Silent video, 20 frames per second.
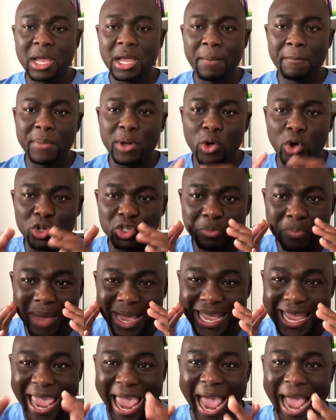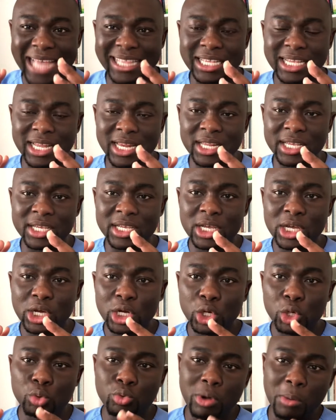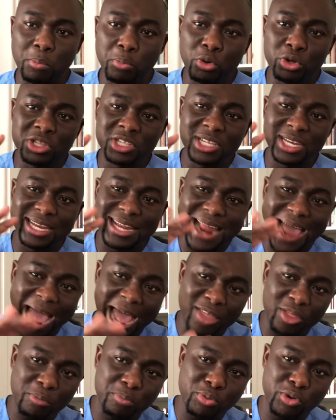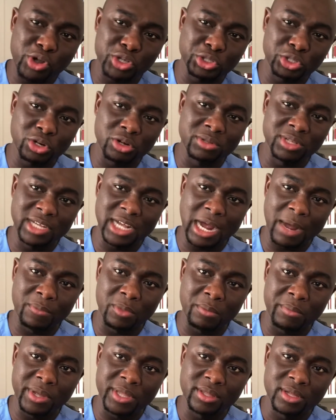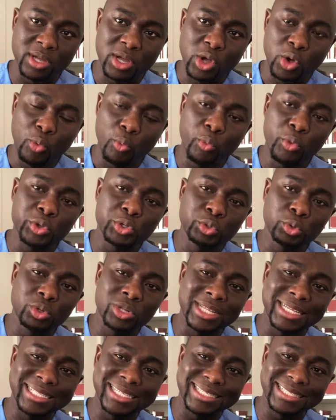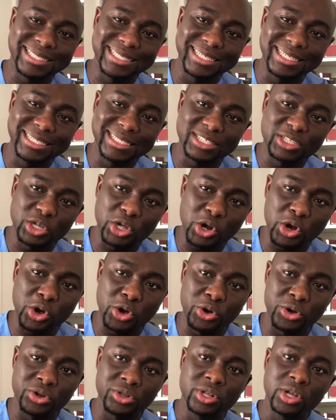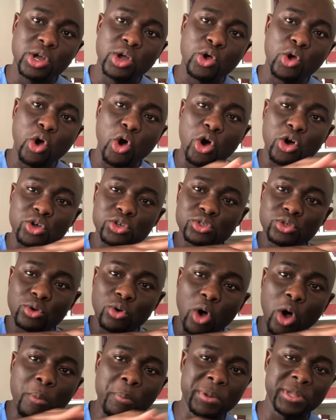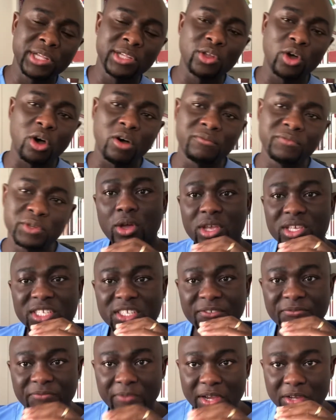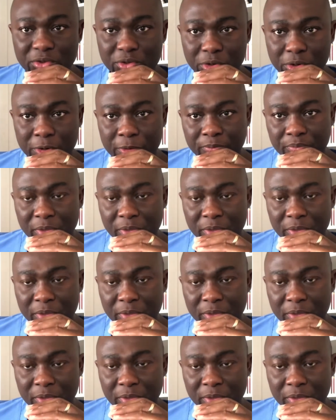Because mechanically, you are putting a lot of pressure on the abdomen, which will in turn cause opening of the sphincter